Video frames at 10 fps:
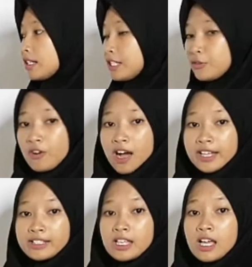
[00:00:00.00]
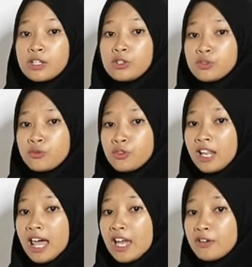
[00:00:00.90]
divided useful
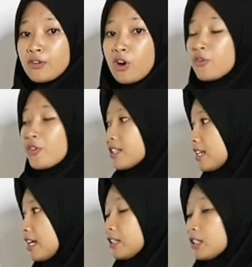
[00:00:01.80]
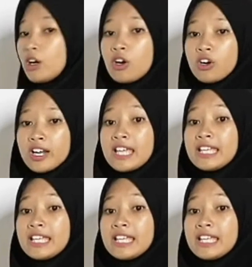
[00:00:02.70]
life of asset or